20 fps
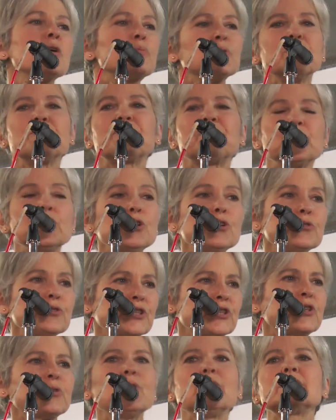
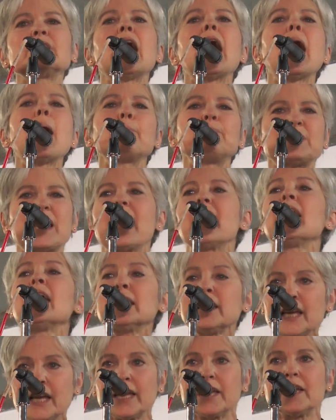refused to adopt
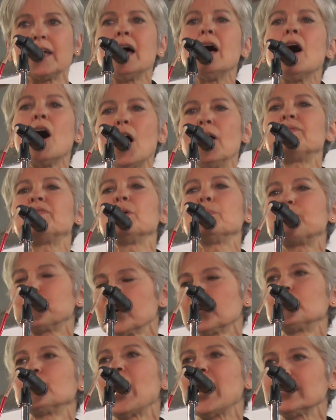any of the
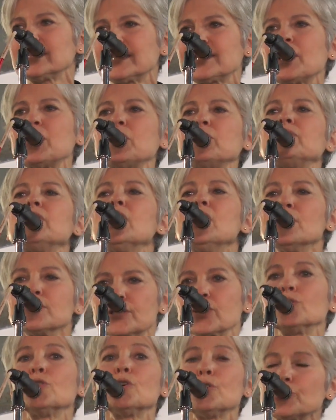progressive
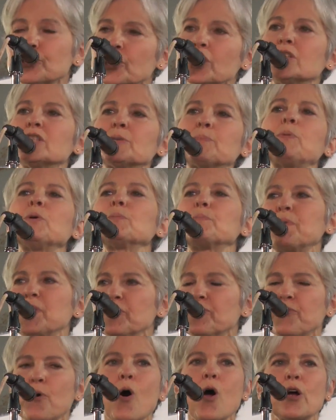solutions put
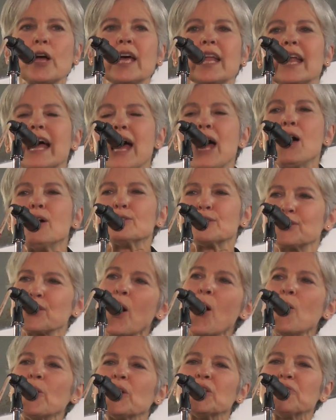before it.
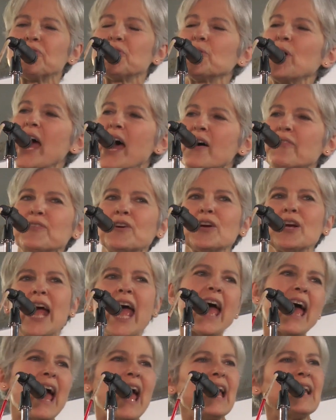So if you ever
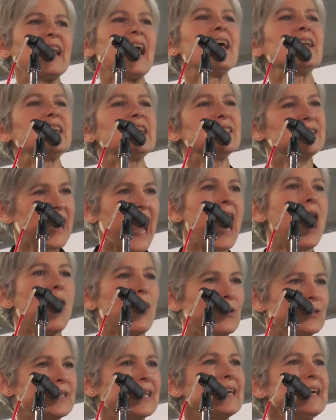had any
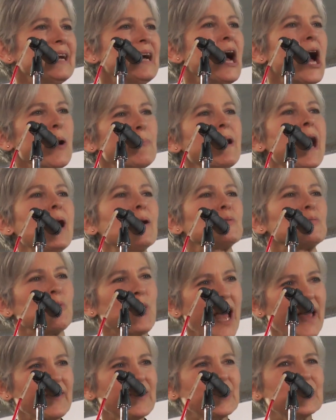doubt about
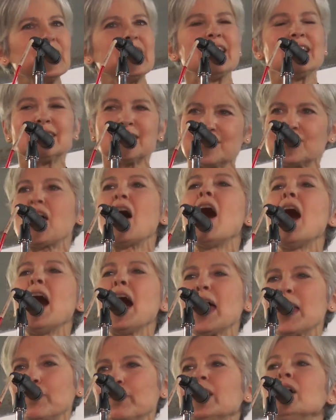whether it's
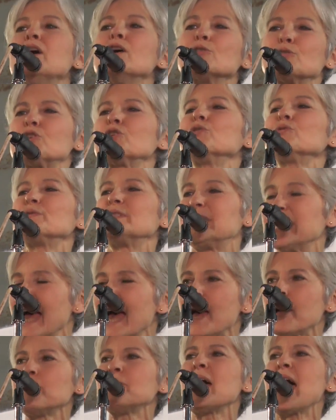time to
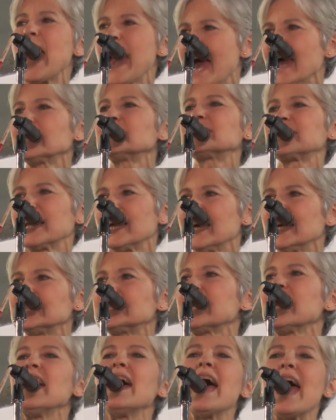Dem
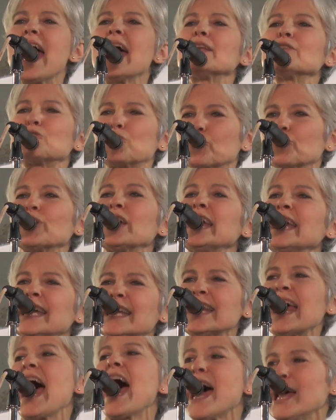exit and Green
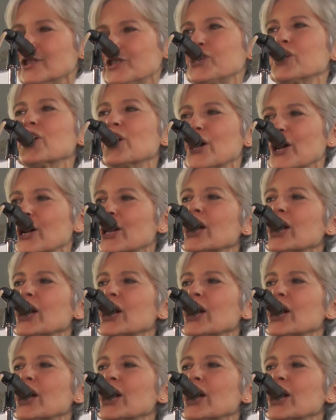enter,